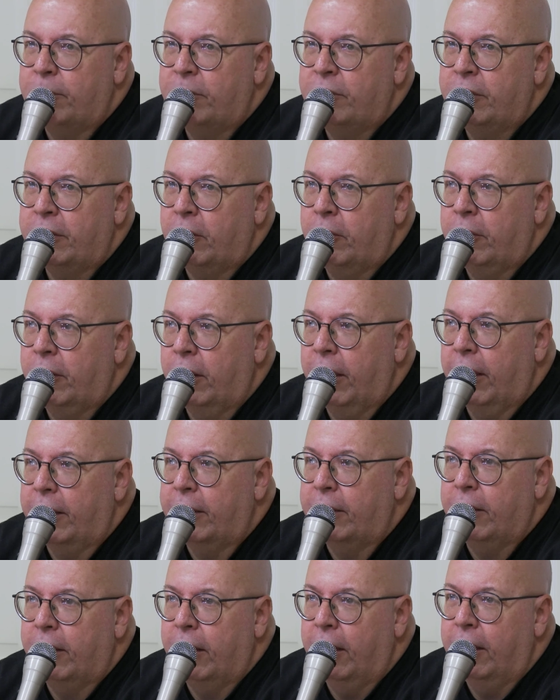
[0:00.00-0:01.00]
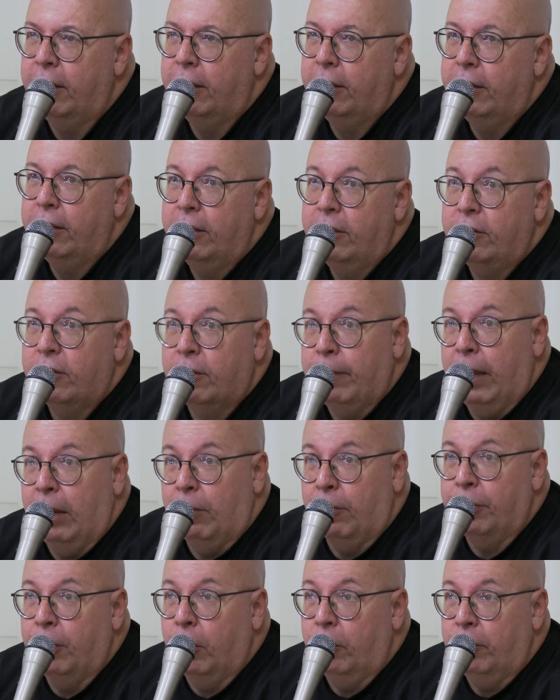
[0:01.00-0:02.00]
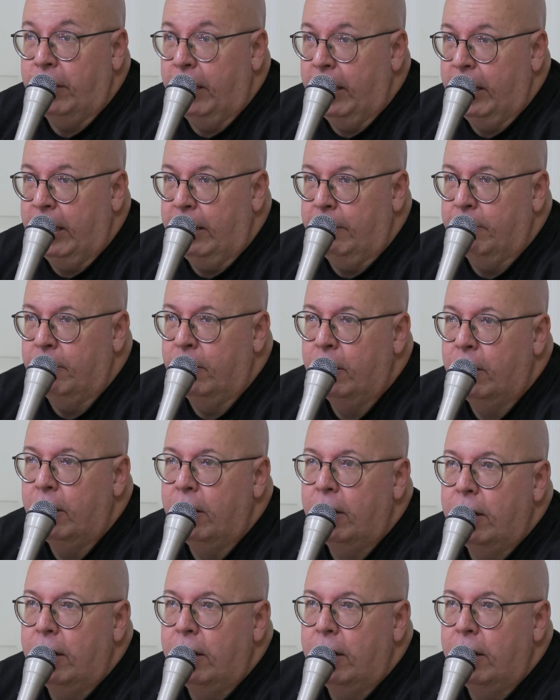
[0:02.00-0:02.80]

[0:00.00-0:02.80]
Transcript: particularly The Man with No Name,